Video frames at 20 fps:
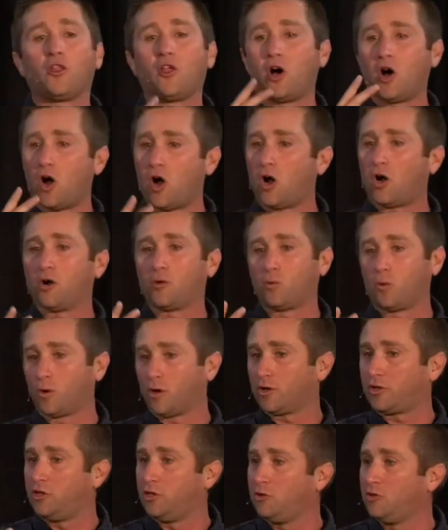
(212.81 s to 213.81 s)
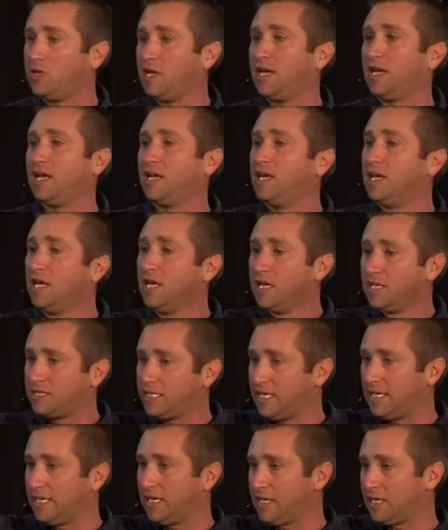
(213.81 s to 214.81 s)
the hard work you did
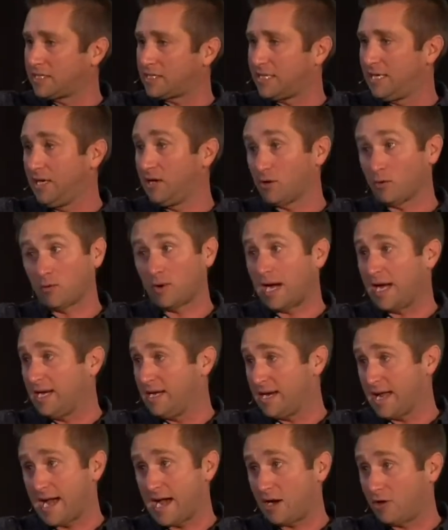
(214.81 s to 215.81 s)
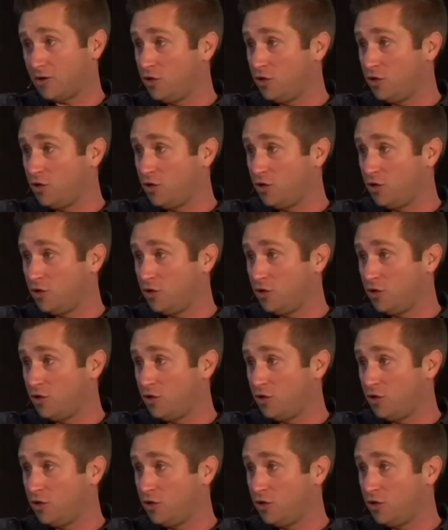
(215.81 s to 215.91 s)
to get us here right now.